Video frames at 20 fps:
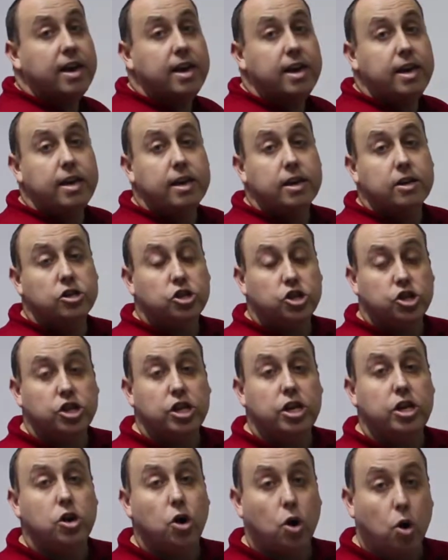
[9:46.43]
he,
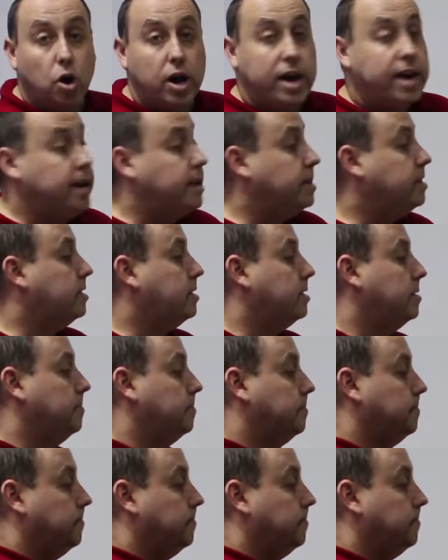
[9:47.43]
she, or it,